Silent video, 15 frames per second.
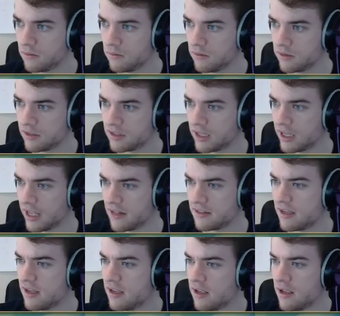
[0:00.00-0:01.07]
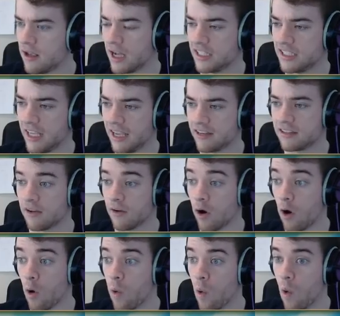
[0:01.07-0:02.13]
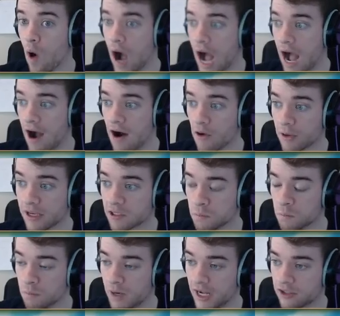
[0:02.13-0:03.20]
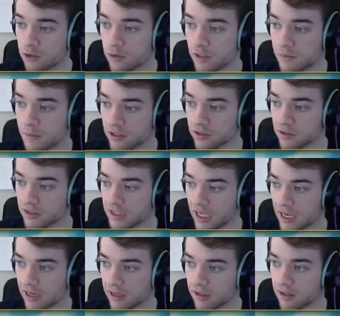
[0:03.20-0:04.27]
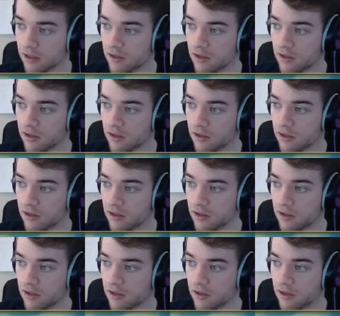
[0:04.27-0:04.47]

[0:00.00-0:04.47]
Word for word: Where's his stats? Attack Oh, wow. He has monstrous special attack.